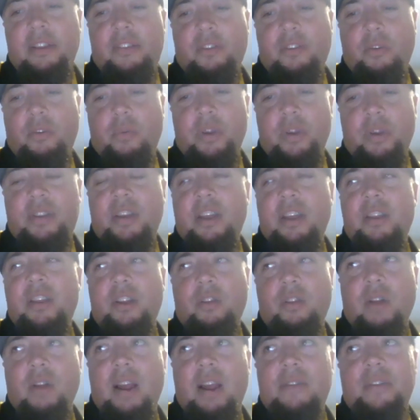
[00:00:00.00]
And so we tend
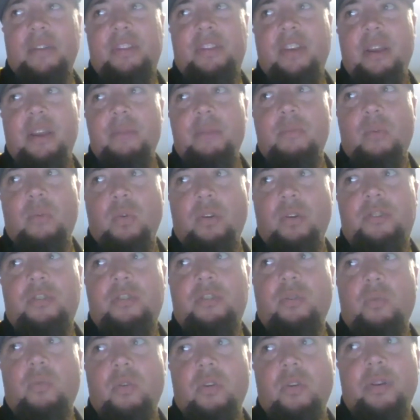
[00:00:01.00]
to gravitate more
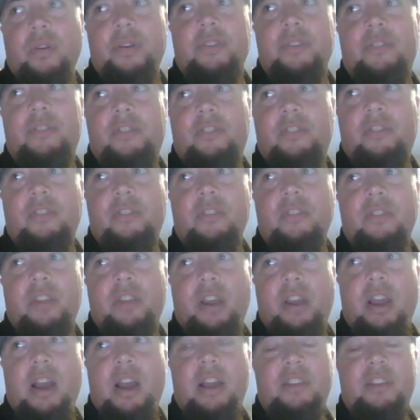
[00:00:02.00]
towards
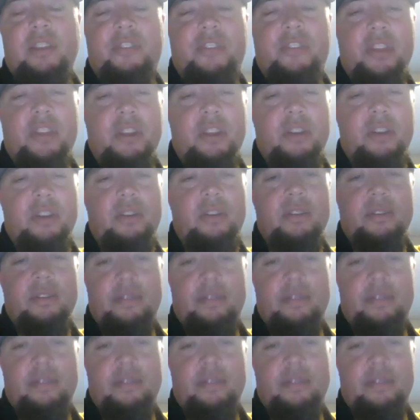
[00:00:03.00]
the guys that